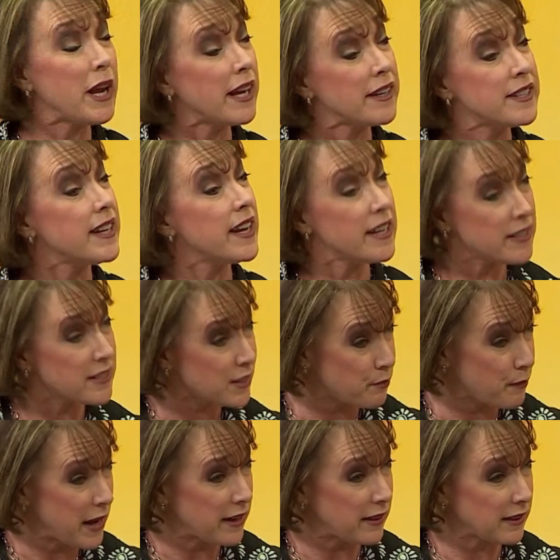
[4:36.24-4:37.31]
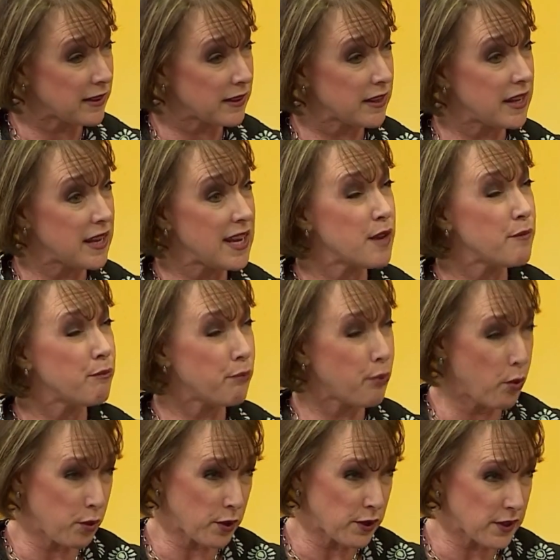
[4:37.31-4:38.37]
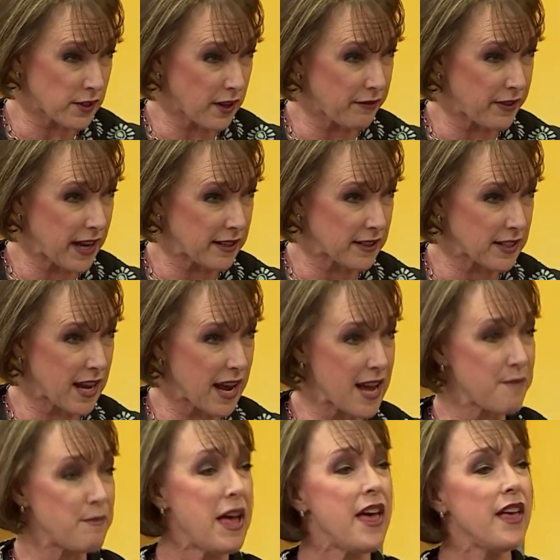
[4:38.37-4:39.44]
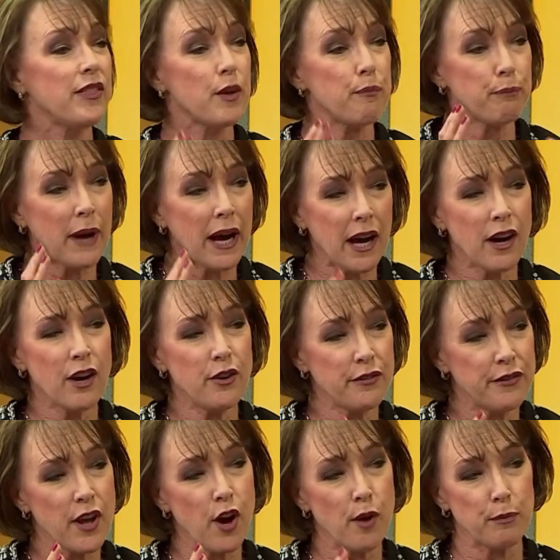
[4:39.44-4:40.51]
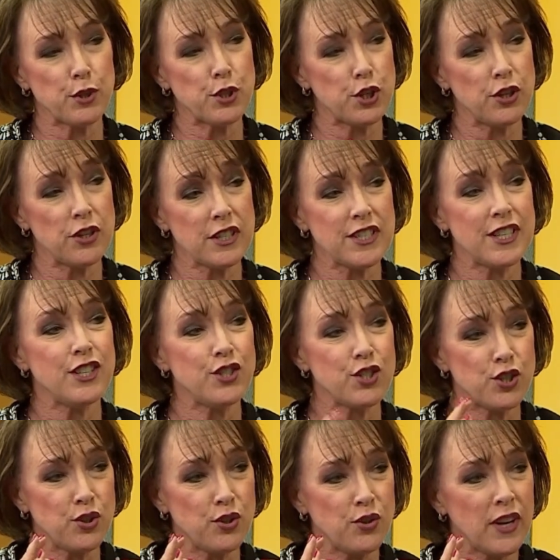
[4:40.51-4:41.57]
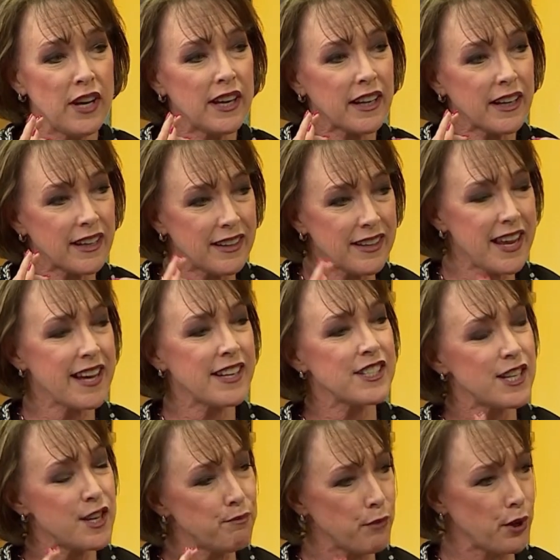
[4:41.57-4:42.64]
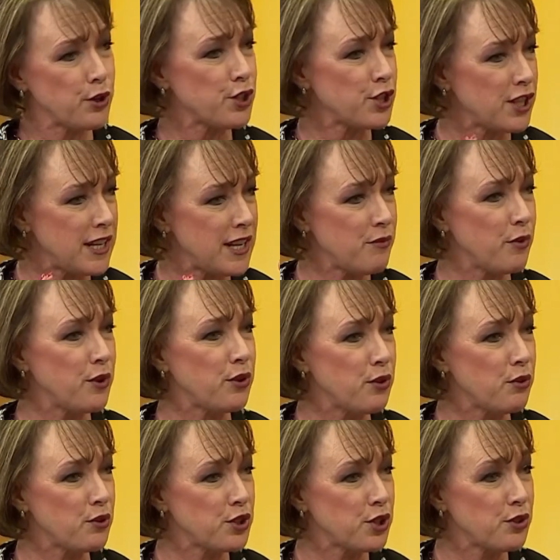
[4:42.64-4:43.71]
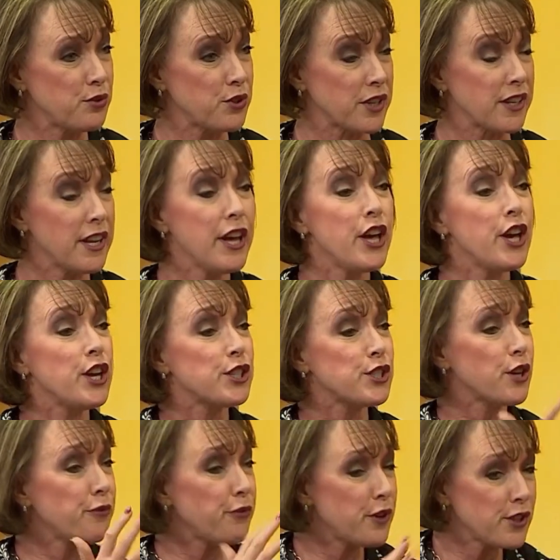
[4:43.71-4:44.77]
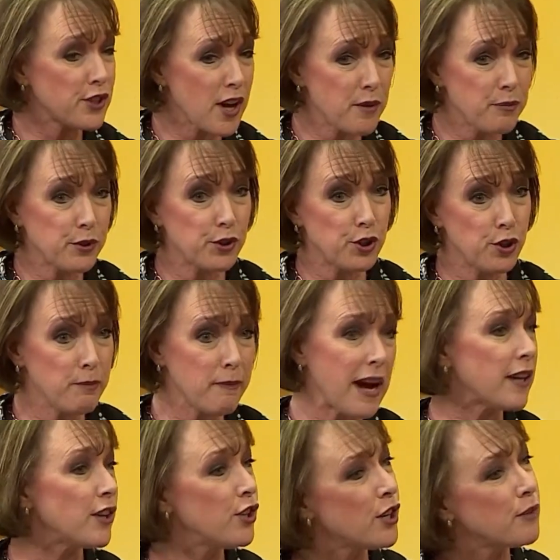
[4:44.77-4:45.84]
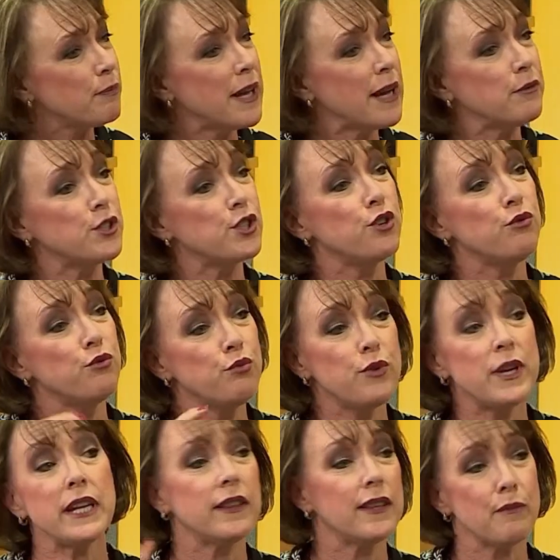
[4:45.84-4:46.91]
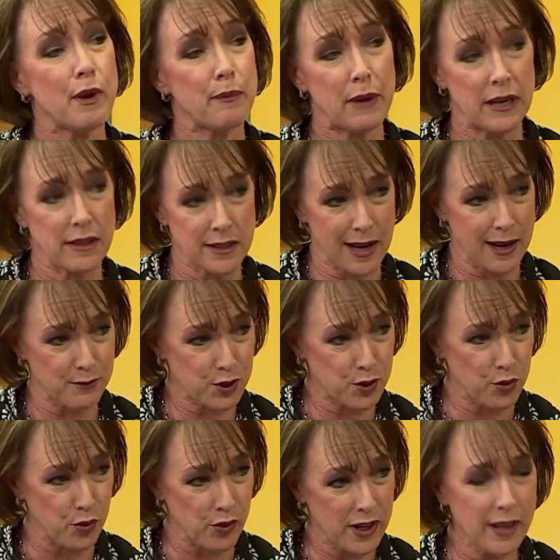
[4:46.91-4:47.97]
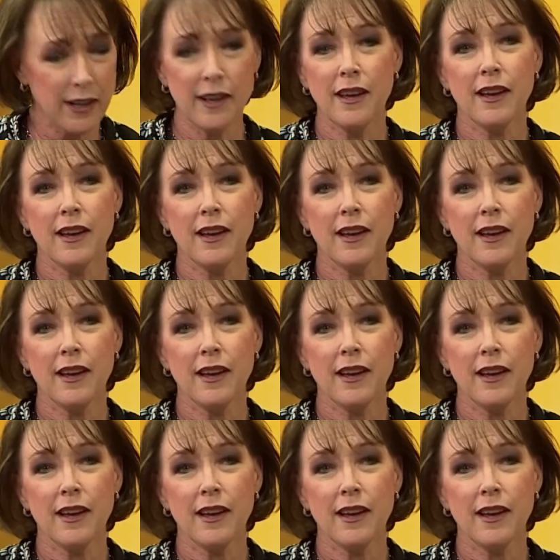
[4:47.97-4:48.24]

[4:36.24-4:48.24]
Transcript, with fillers: we underestimate the importance of that time, the power of the opportunity to connect emotionally with your children. So, for example, you might not be able to read them a bedtime story,